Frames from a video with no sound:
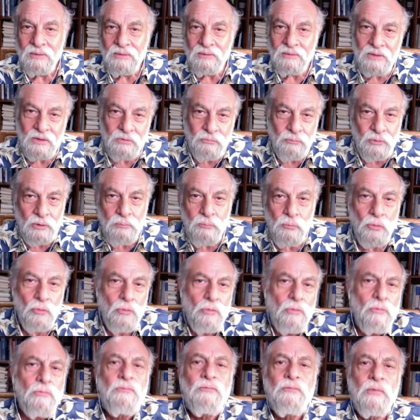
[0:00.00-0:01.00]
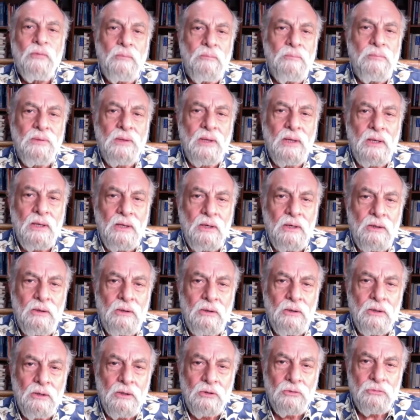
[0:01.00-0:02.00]
Did we move from
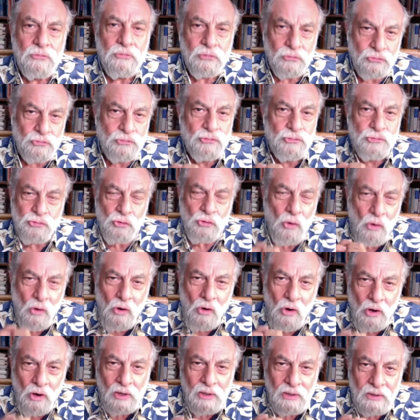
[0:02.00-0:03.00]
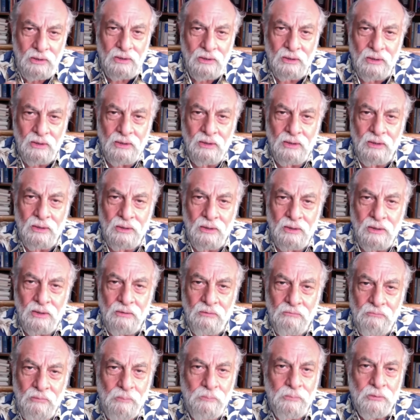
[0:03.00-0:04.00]
there to joy?
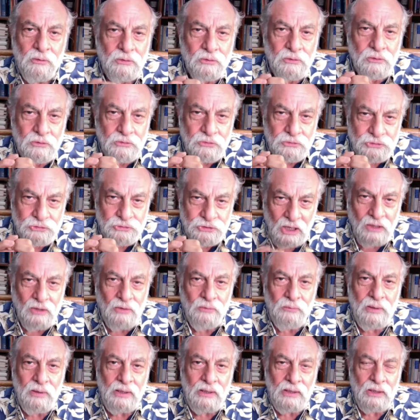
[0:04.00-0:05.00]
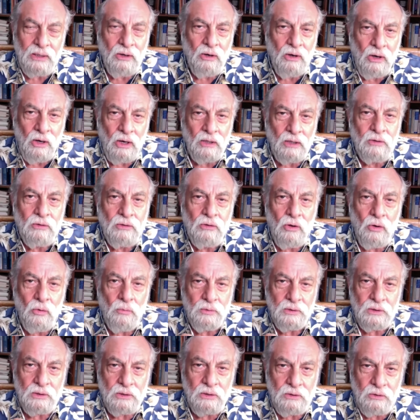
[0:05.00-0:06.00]
Remember, generating
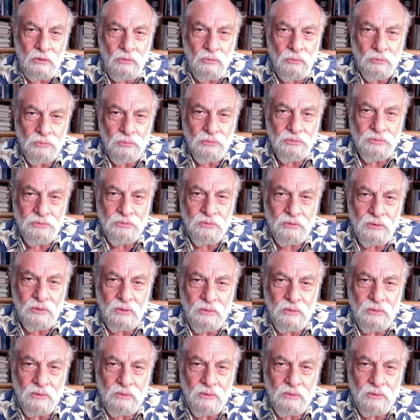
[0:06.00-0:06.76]
ongoing youth.